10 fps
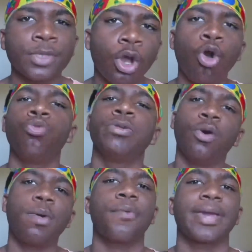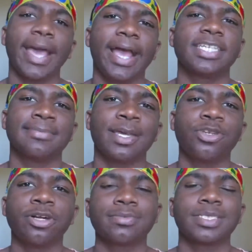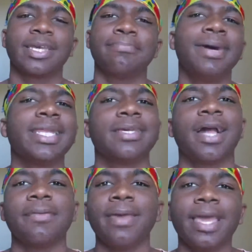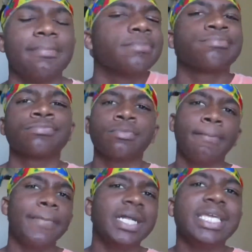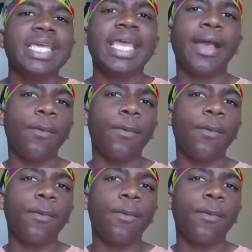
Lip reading: who don't want cash, man? You know what I'm saying? Money, like, man, money.